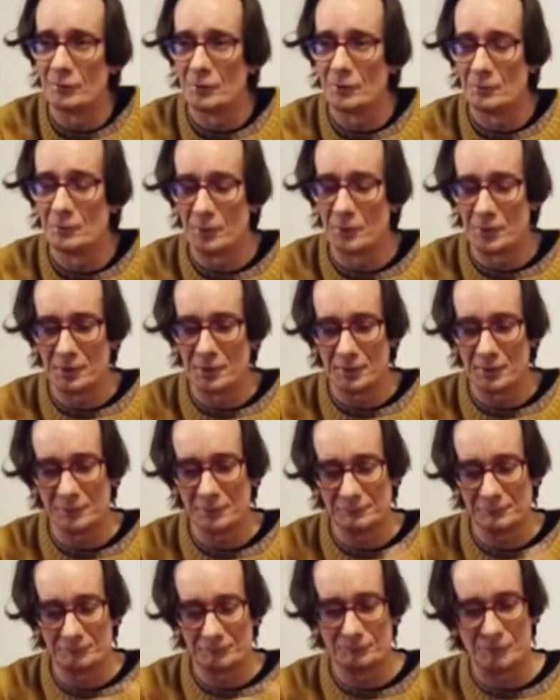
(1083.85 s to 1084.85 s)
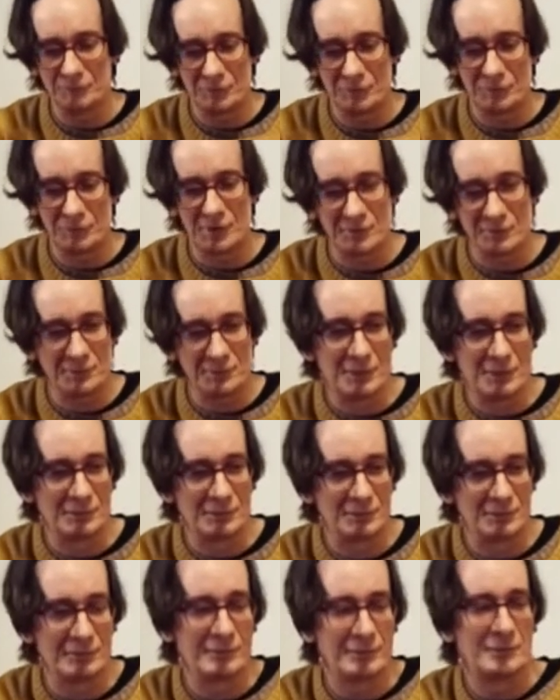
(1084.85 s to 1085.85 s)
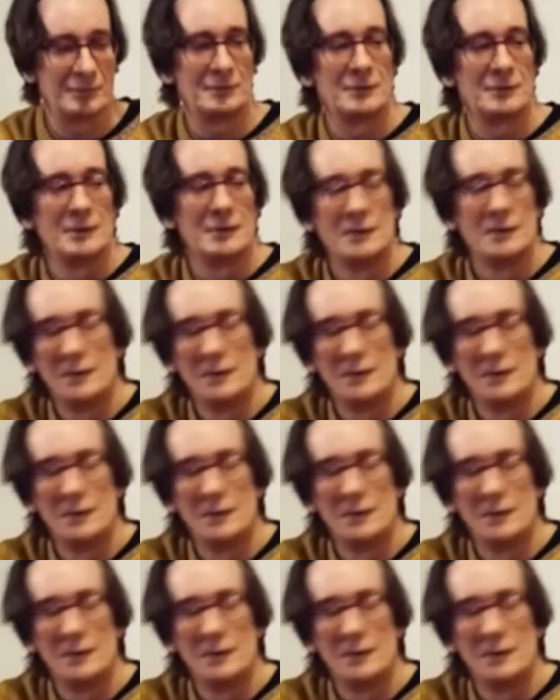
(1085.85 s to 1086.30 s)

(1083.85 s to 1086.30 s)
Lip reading: combining effects pedals and